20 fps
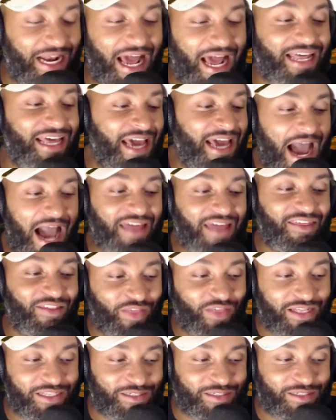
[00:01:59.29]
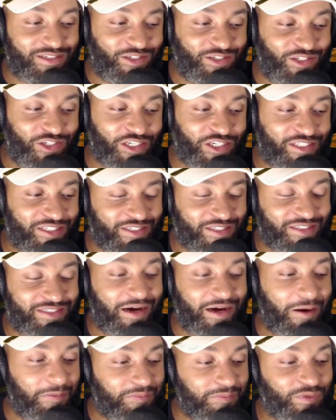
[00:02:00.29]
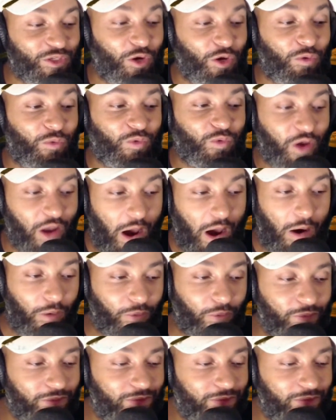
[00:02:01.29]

I think that's just as dumb. So no.